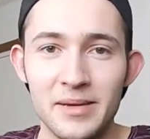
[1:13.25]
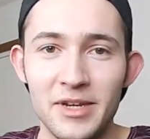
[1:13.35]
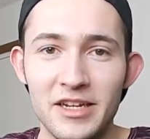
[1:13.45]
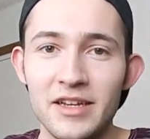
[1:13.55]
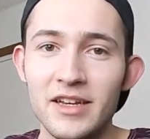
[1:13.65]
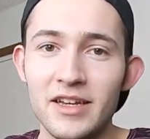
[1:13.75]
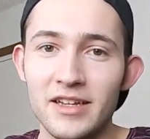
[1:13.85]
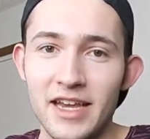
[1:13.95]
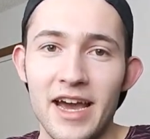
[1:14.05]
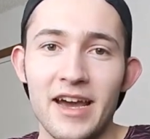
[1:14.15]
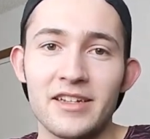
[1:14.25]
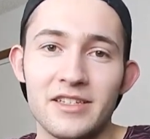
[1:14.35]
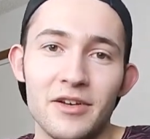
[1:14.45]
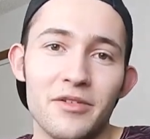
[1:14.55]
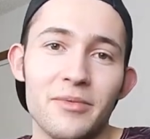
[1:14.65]
I mean, yeah,
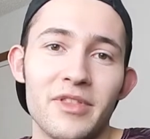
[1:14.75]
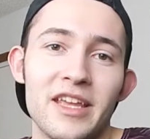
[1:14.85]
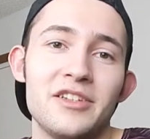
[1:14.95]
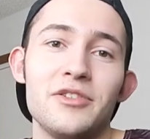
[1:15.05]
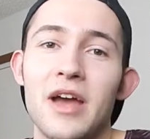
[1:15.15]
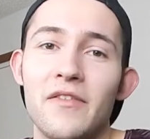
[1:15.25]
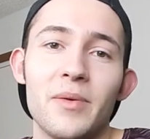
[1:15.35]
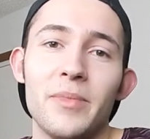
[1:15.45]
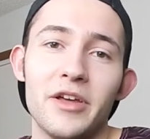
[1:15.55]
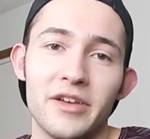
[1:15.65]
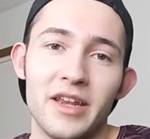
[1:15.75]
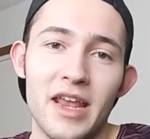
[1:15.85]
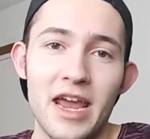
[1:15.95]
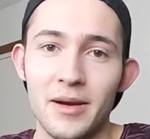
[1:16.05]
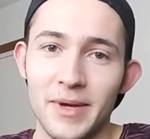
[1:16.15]
so they do have a million
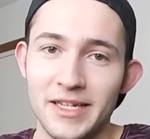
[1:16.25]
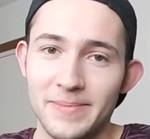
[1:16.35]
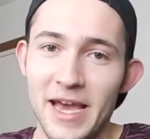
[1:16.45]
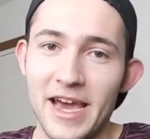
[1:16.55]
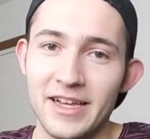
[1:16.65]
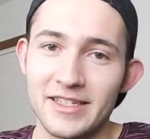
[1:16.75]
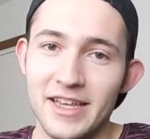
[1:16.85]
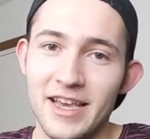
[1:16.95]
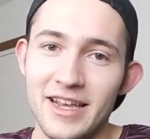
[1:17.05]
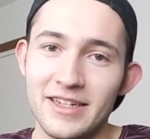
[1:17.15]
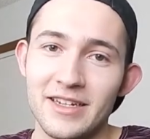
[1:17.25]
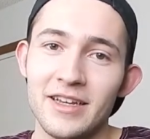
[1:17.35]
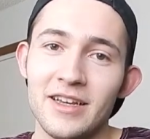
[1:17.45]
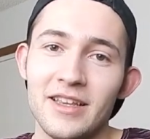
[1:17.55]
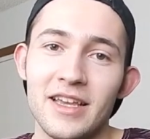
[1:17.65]
Hermes bags and
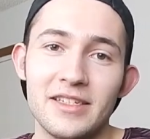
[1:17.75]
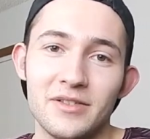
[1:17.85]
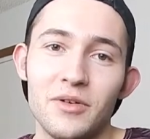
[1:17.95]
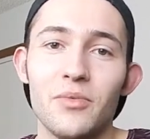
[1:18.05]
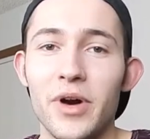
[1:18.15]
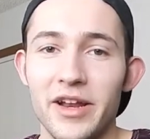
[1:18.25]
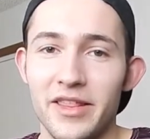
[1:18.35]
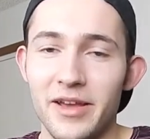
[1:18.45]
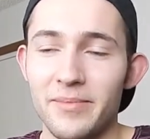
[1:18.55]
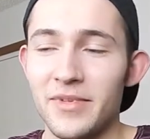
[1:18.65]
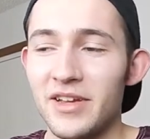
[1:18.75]
they stole one of them.